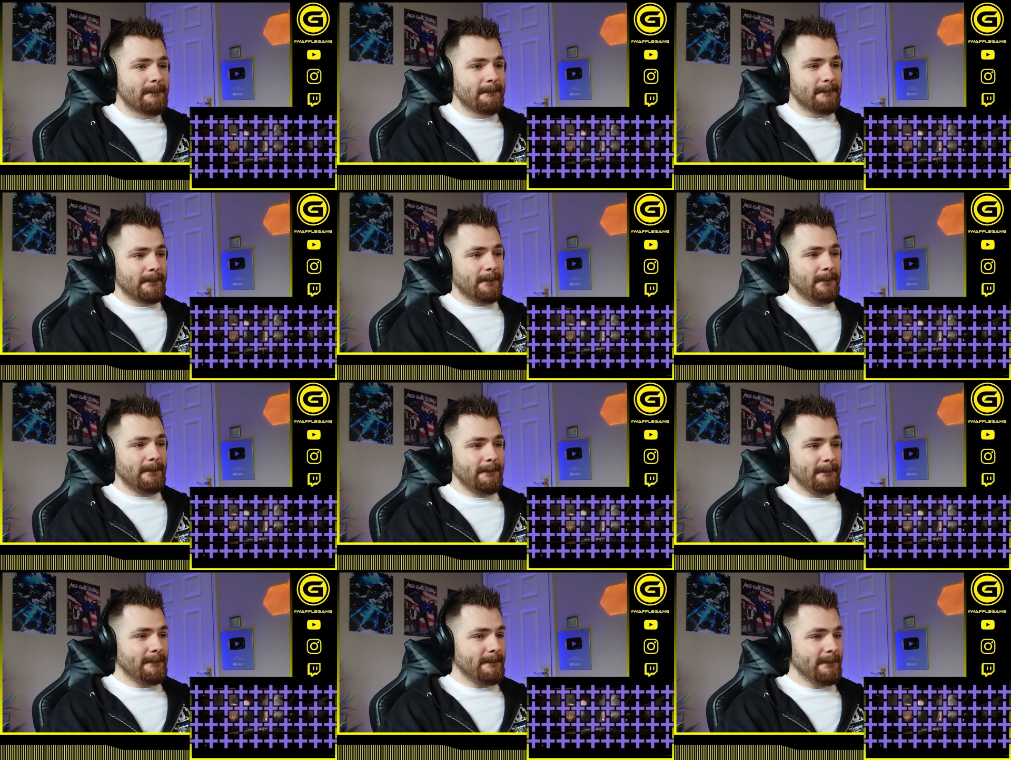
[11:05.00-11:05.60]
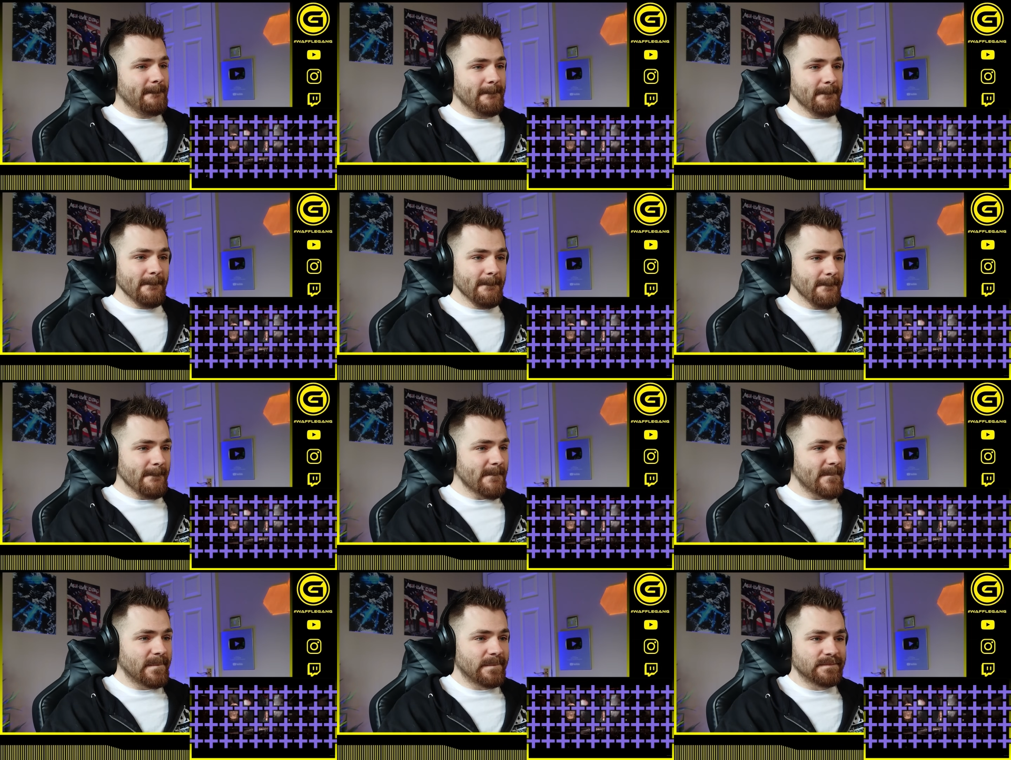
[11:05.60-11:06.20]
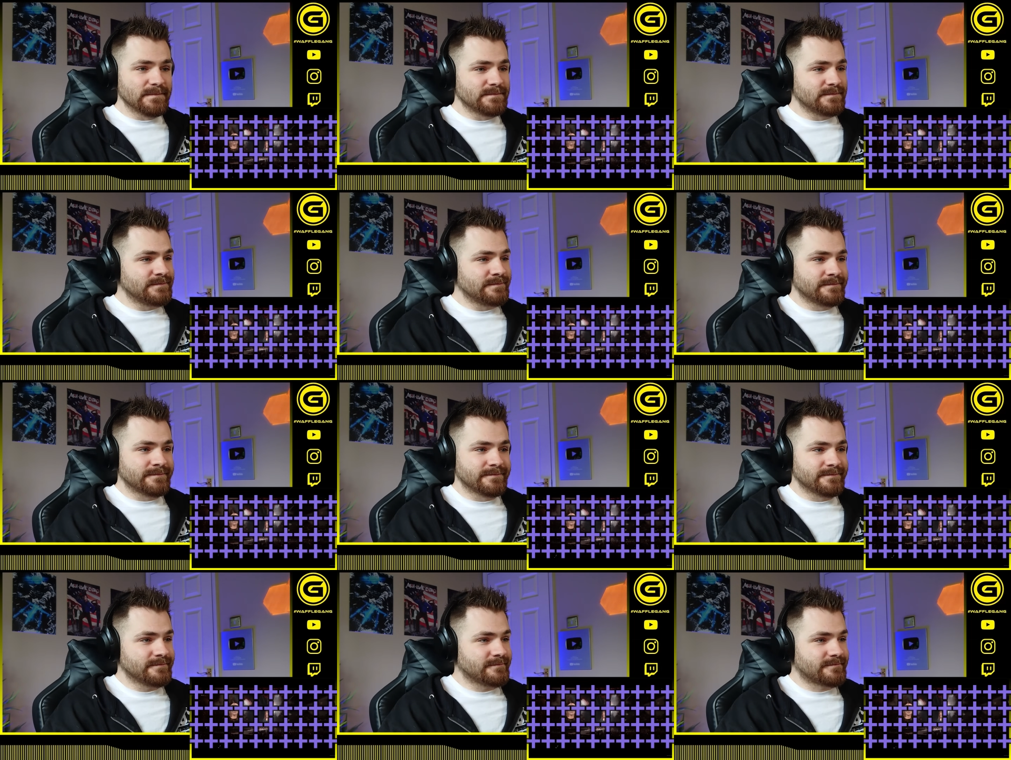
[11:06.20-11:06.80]

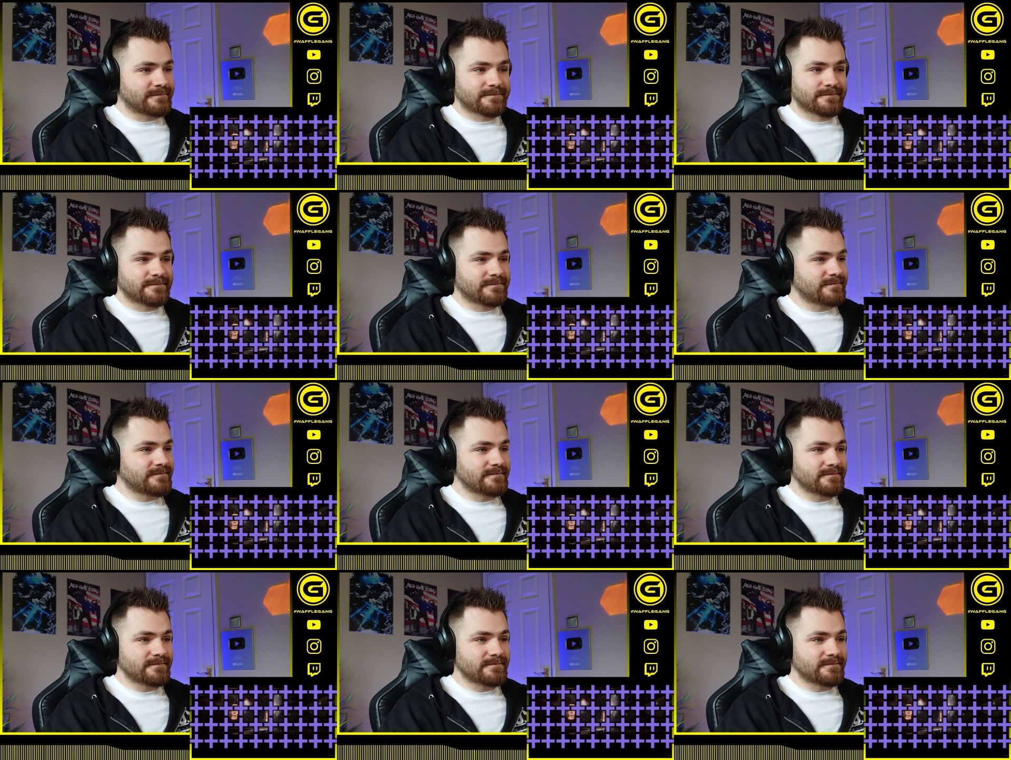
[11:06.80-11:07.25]
(silence)